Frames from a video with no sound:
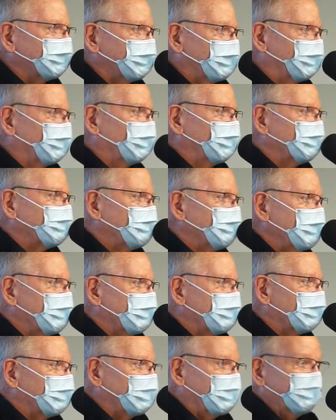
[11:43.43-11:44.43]
of those who
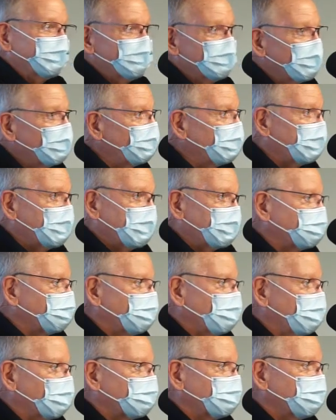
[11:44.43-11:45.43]
get it have no
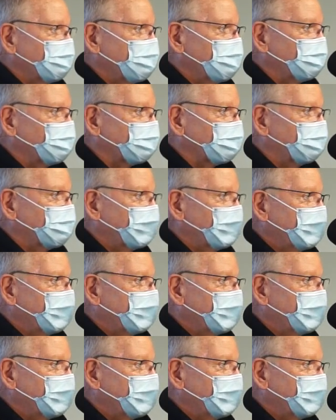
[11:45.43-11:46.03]
reaction whatsoever.